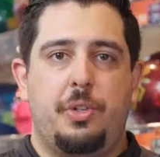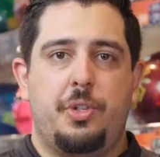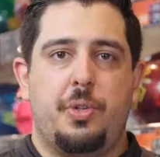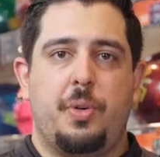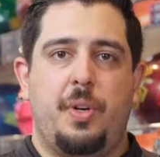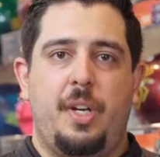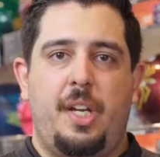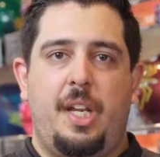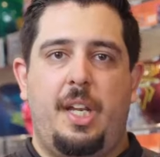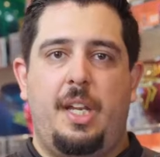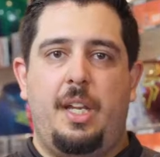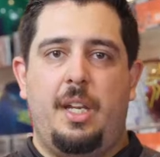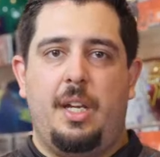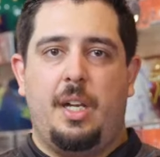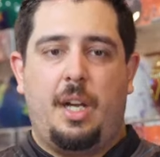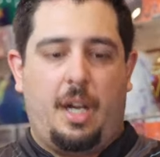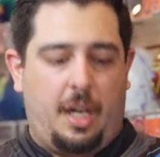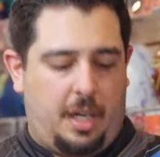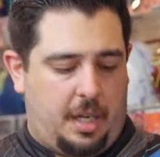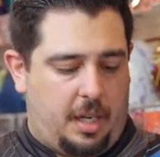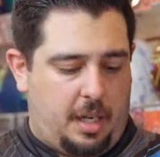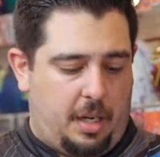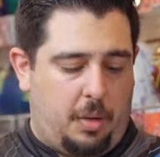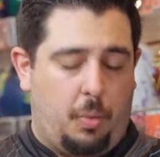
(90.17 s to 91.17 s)
Tree.
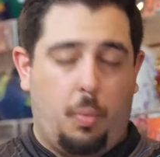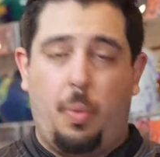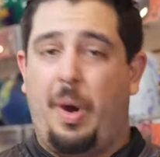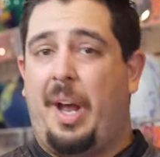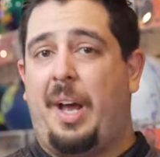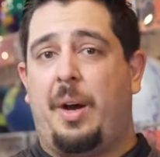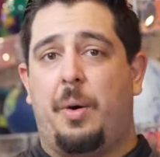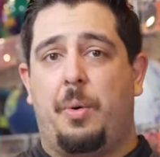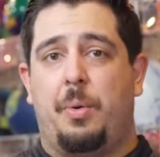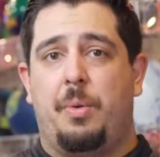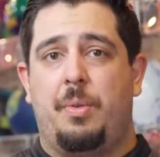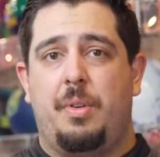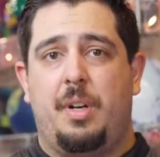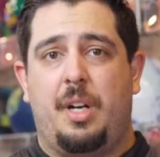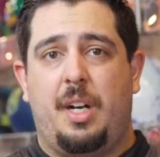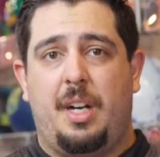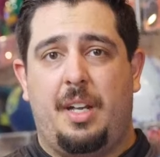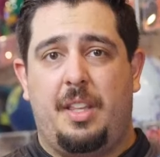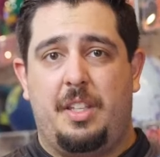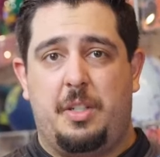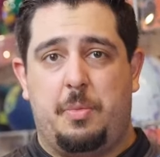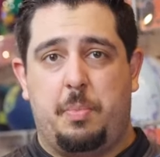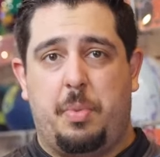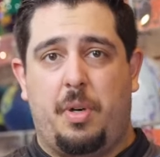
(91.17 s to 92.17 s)
Uh, wow,
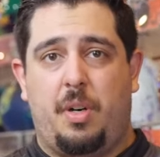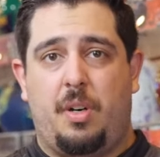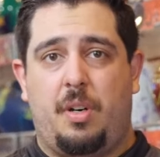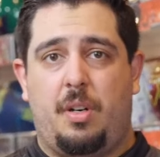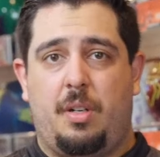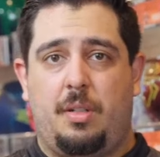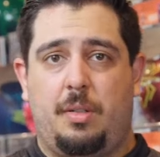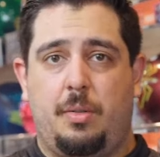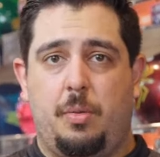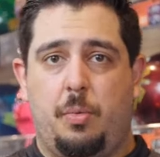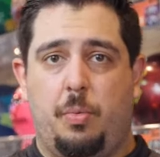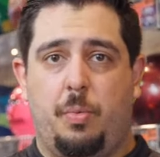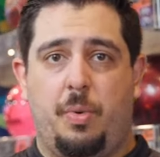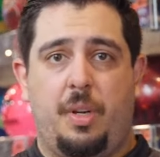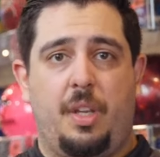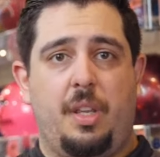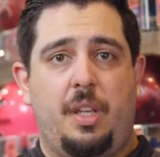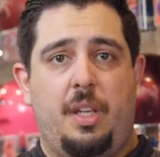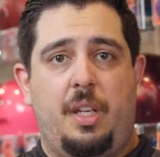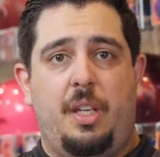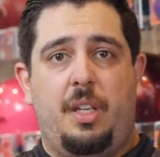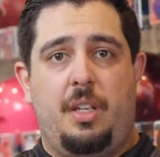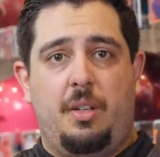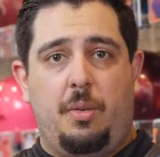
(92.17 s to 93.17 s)
uh, this ball
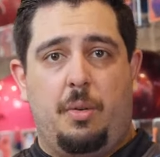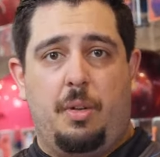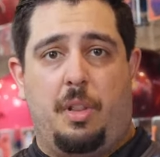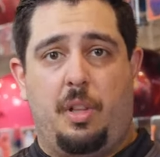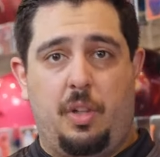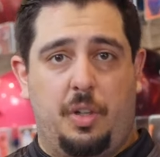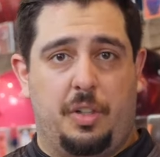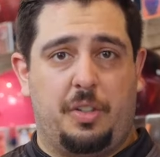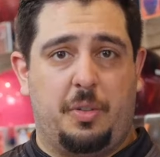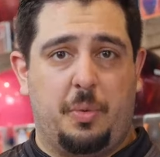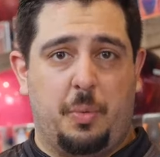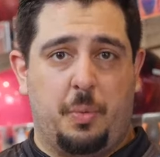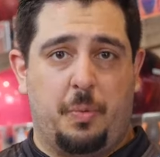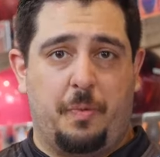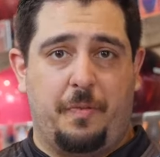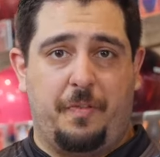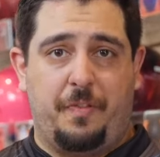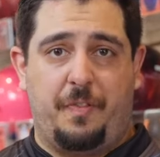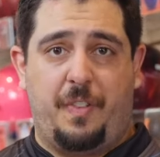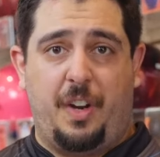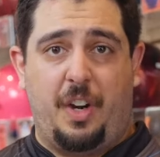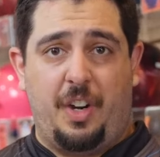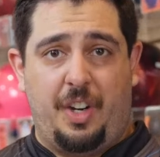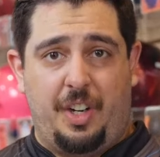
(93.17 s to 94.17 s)
really looked
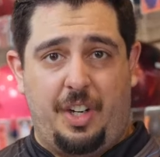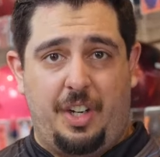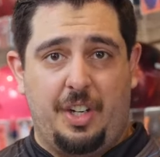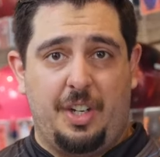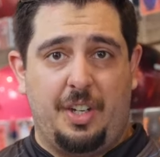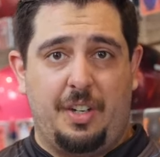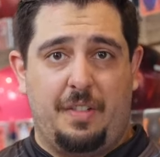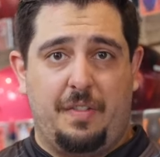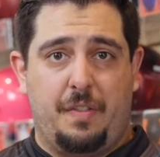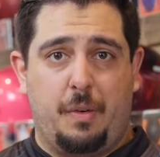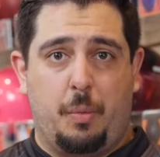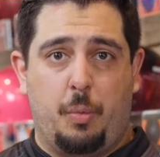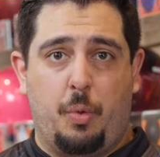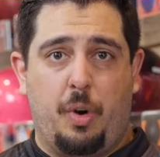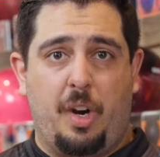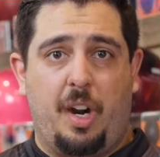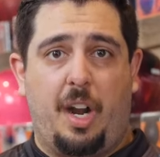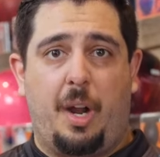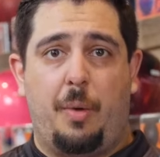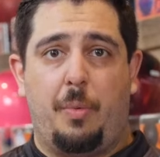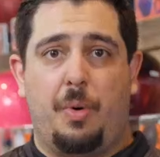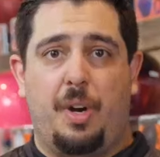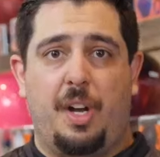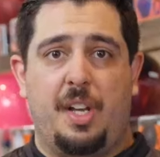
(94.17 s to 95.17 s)
very good from where
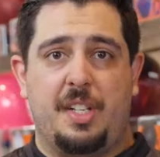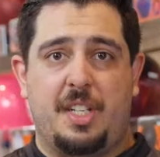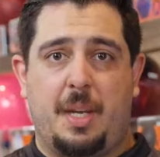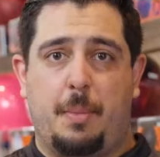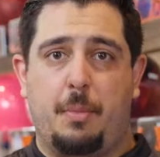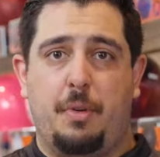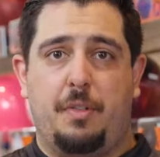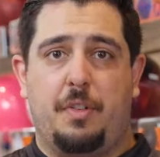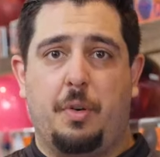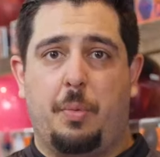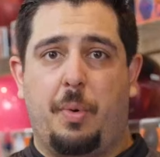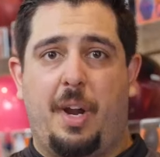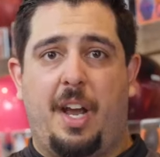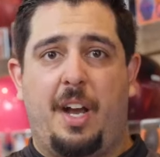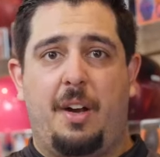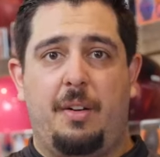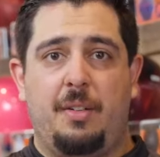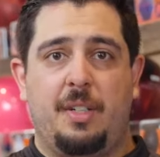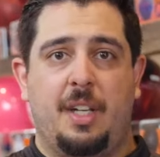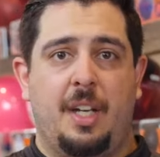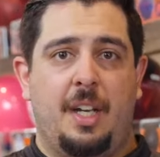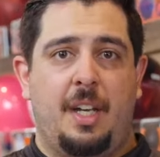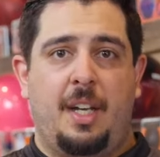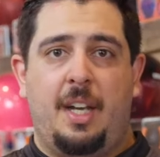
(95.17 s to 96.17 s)
I was. I moved
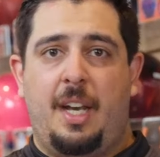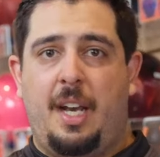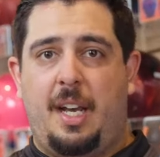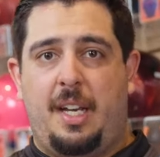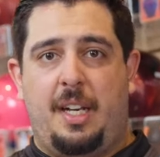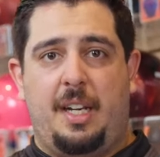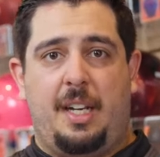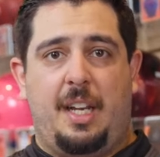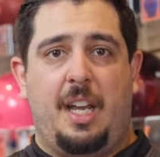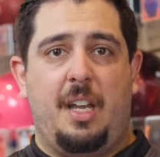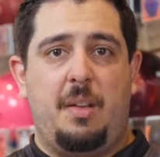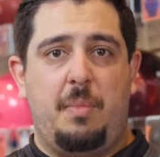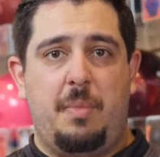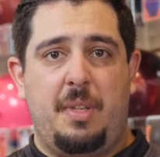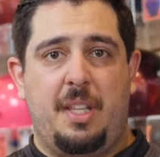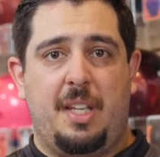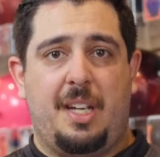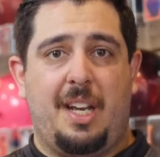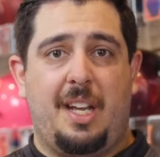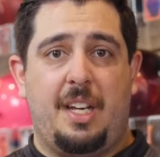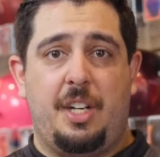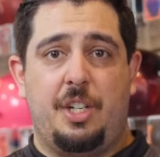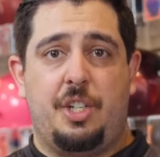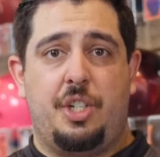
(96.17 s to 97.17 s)
around and it gave me the
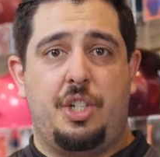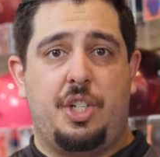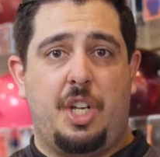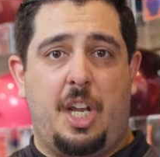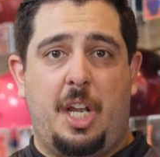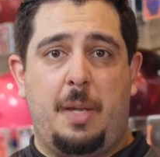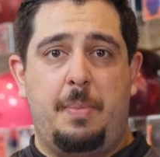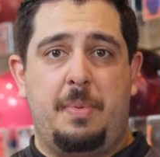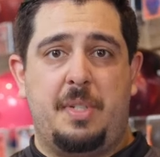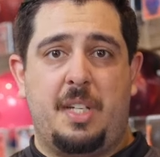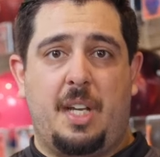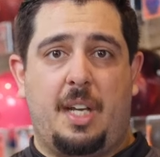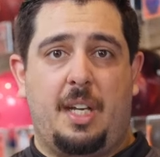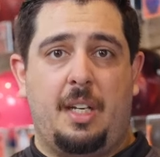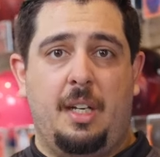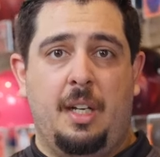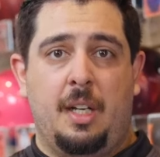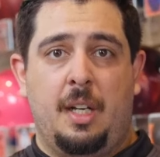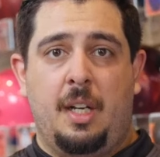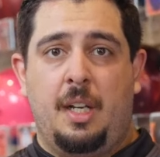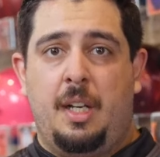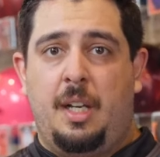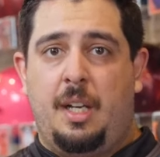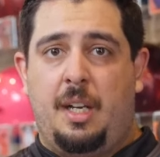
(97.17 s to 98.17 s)
kind of shapes I
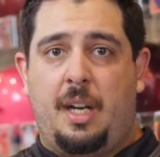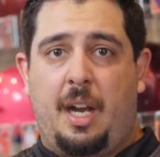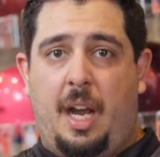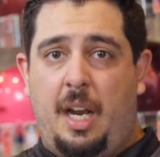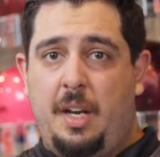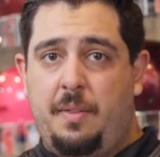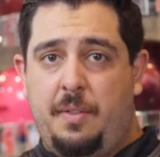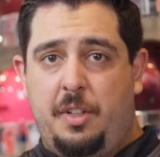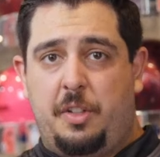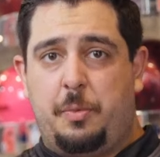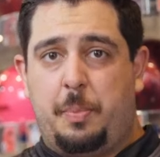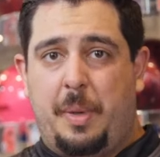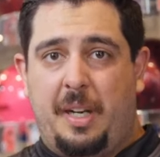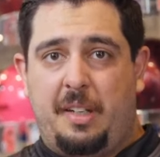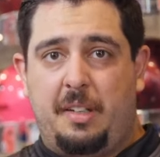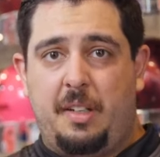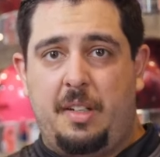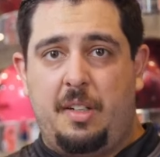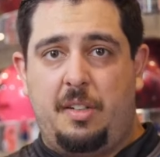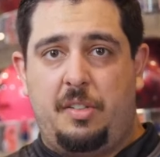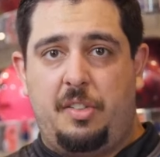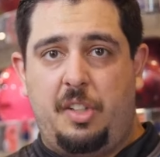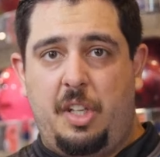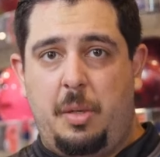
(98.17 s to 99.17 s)
kind of
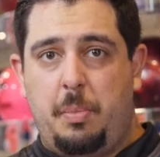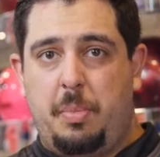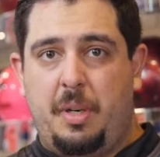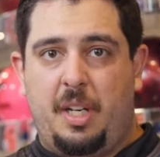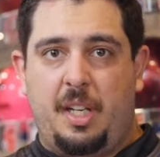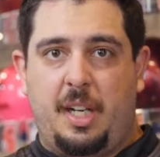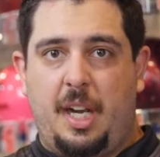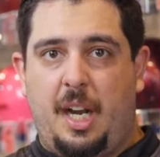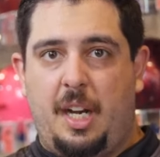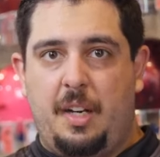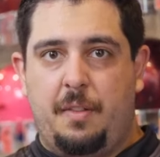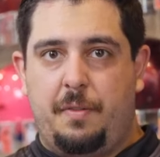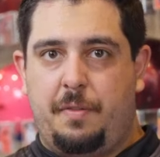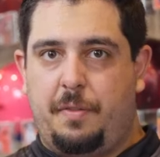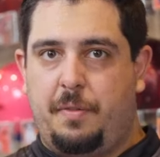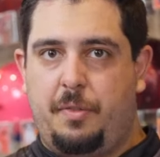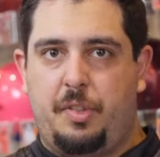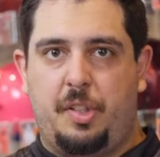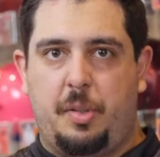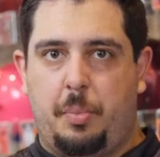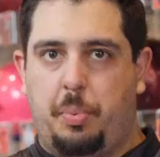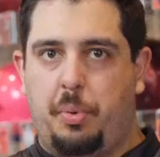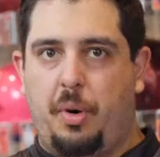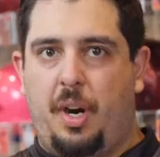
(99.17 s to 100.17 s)
expected to see, but it kind of
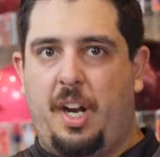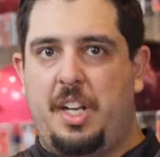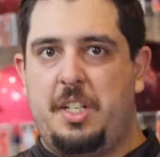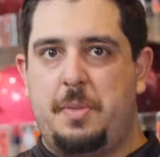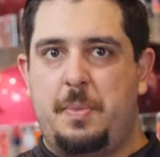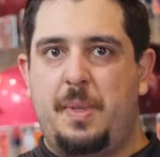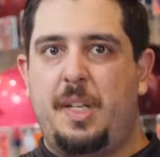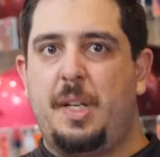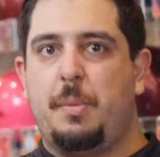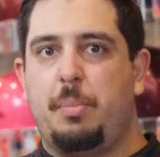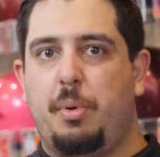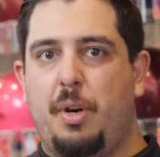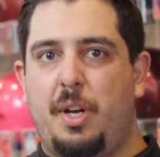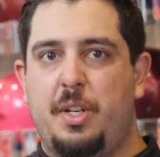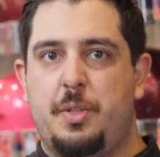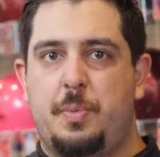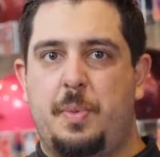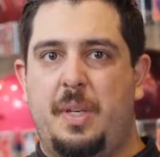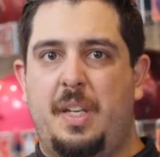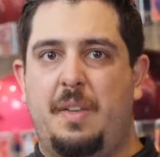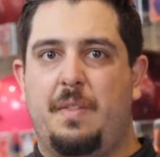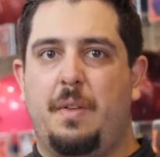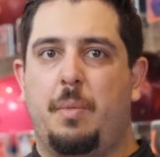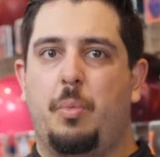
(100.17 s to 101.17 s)
surprised me and
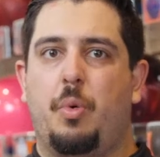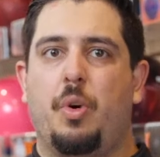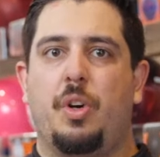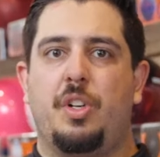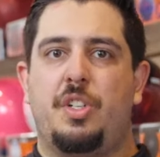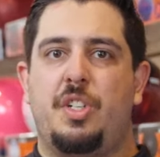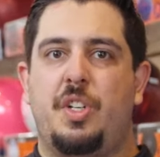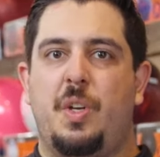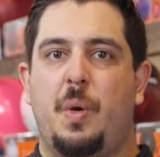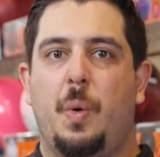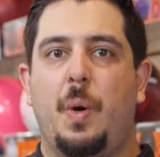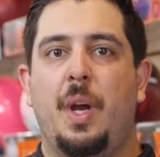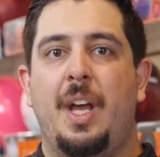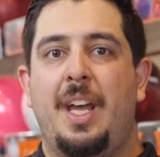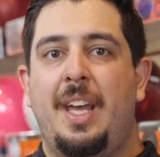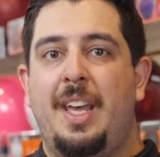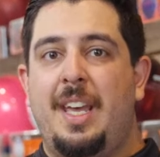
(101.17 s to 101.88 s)
impressed me even more too.